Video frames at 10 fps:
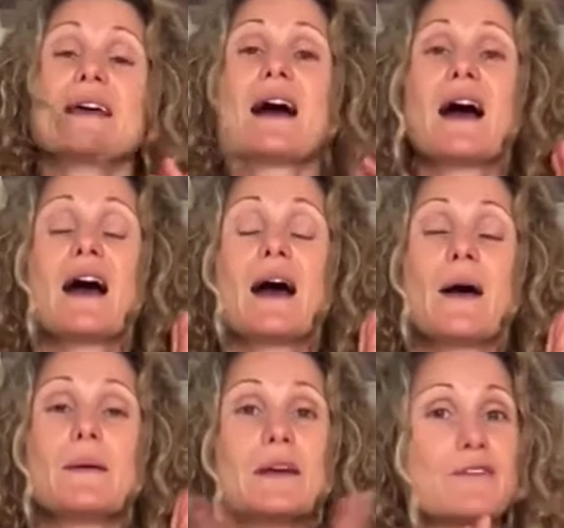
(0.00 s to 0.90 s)

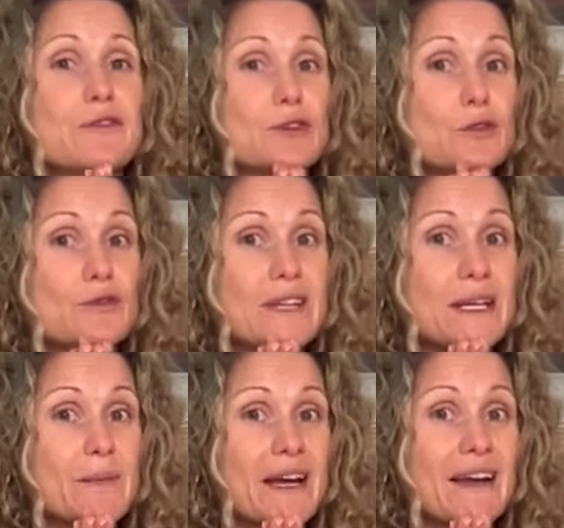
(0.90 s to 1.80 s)
Uh, if you've
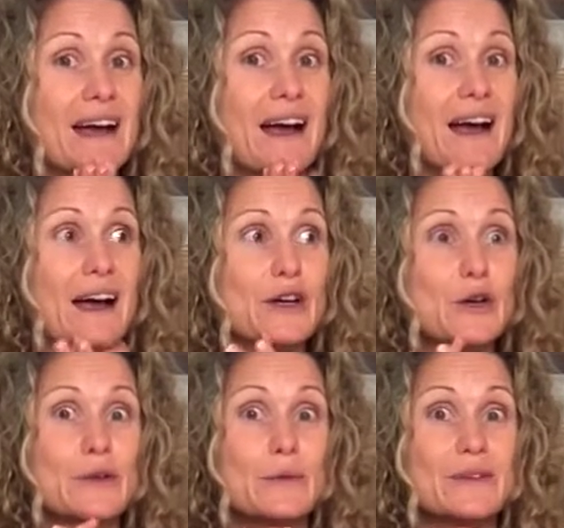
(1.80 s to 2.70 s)
taken my
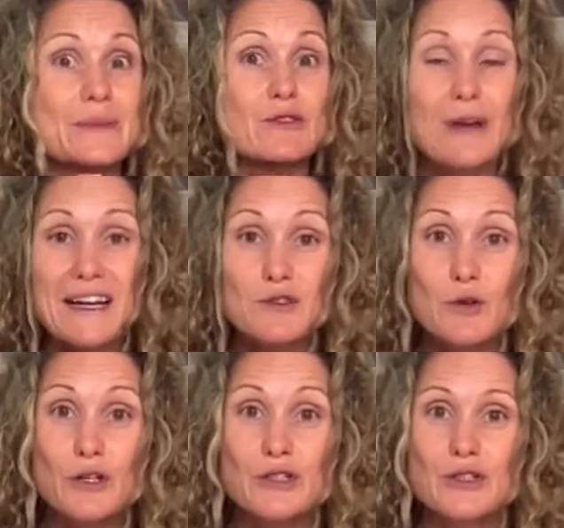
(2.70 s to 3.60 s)
Cook With Recipes Crash
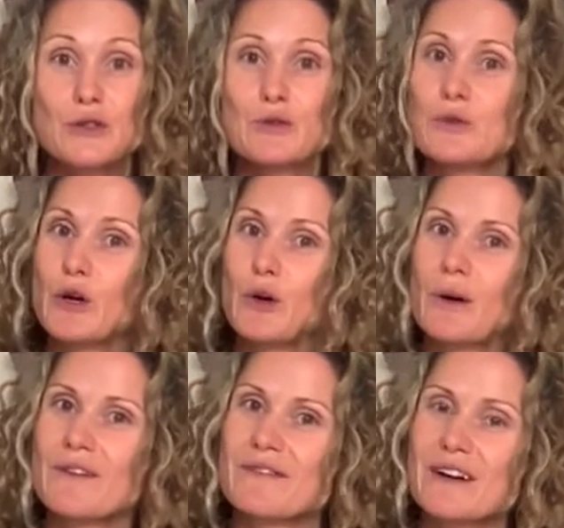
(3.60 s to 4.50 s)
Course, you know
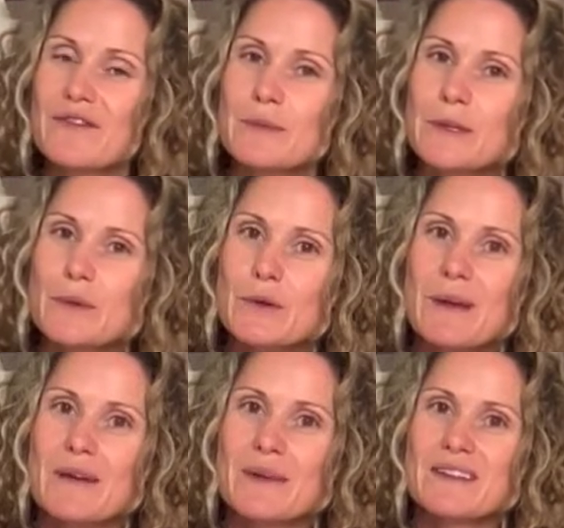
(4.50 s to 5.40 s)
are very familiar with
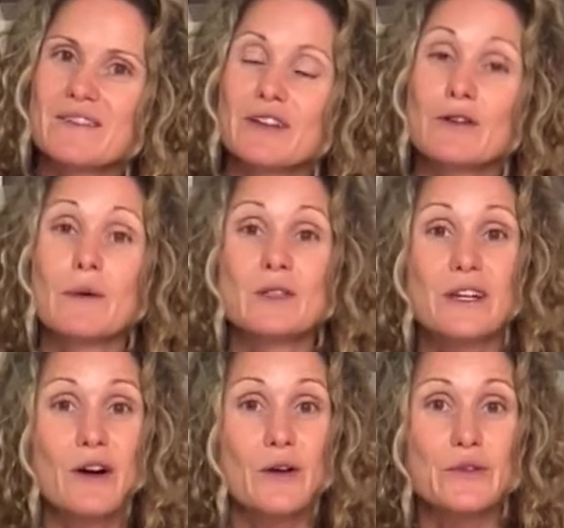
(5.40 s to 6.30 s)
my basic vinaigrette, which
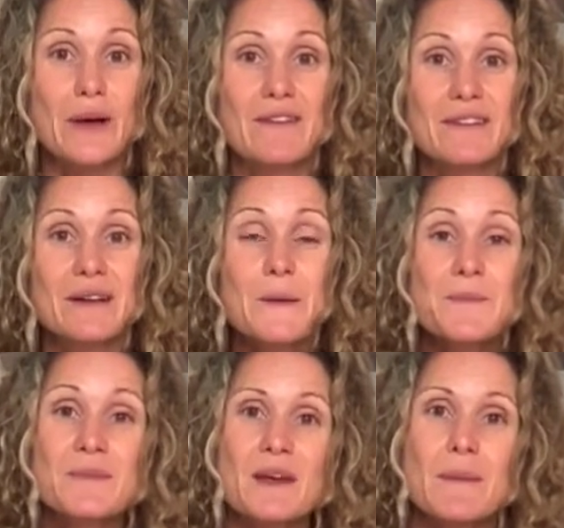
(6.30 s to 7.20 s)
I also have in
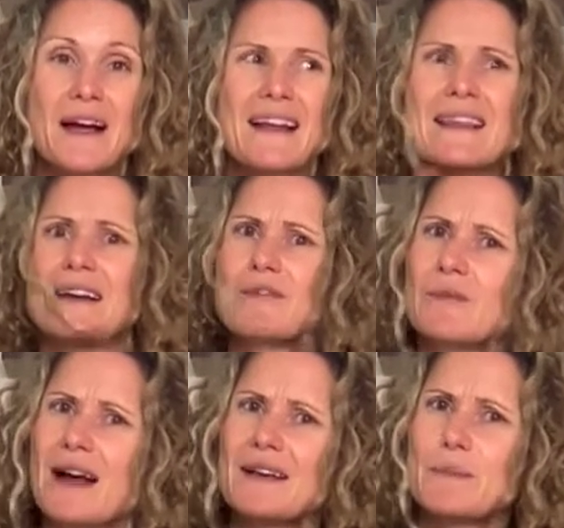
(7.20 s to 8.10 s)
my, I think I've
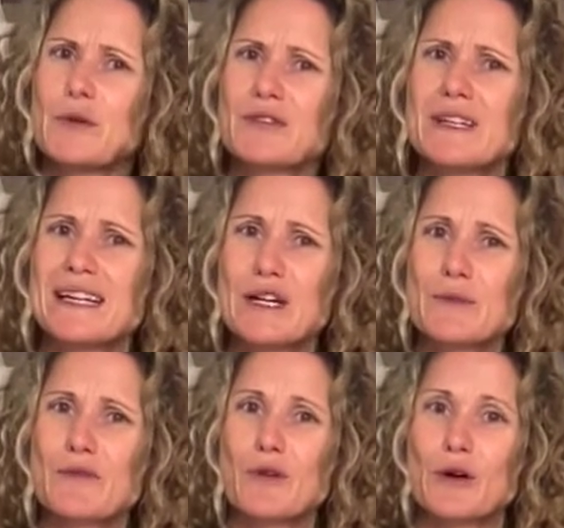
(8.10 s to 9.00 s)
posted it here
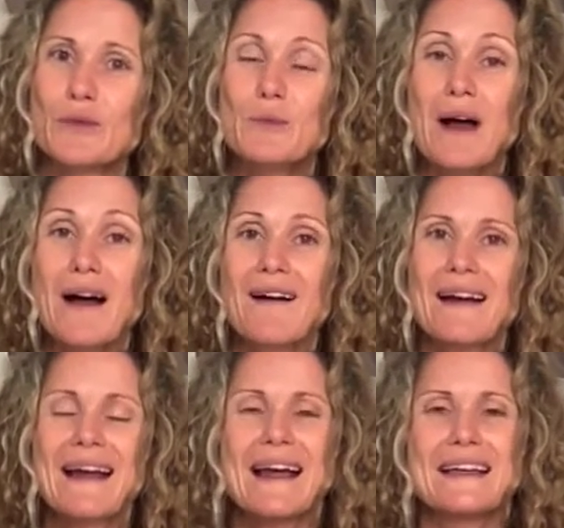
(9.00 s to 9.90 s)
before as well,
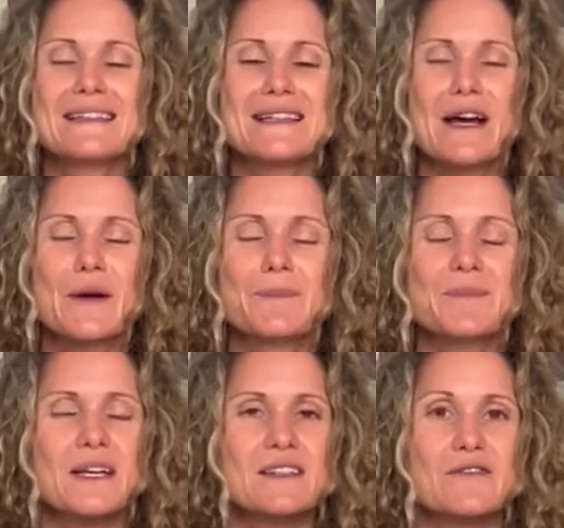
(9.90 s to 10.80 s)
and um,
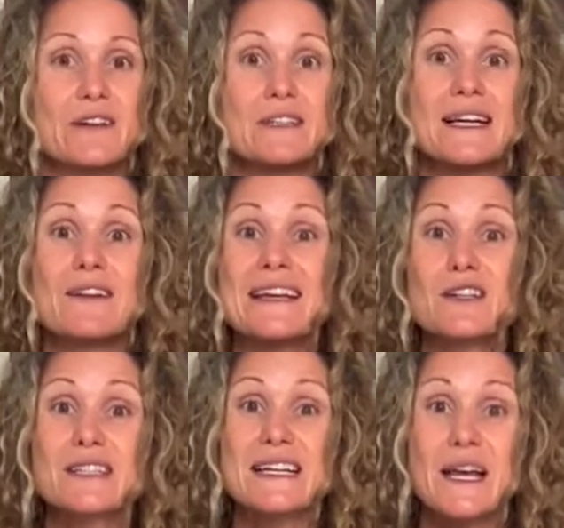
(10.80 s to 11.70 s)
it's a favorite. Now,
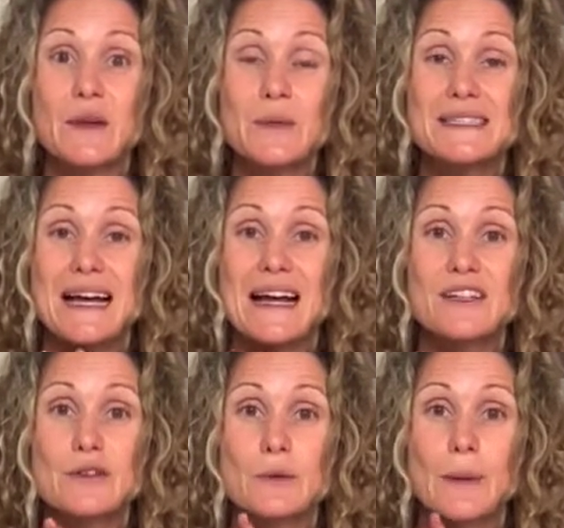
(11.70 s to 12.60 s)
here's another one to add
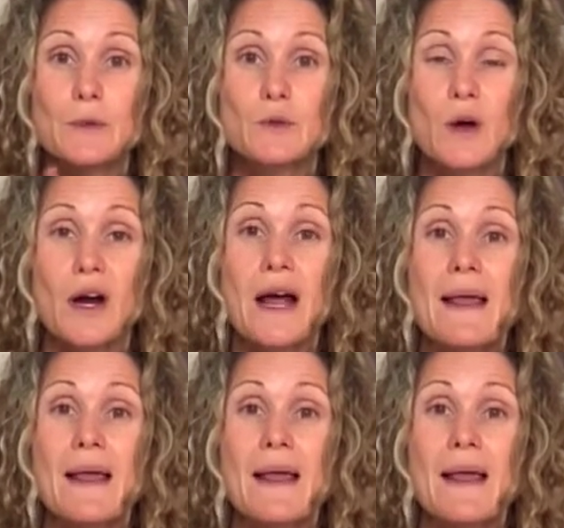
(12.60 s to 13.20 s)
to your repertoire.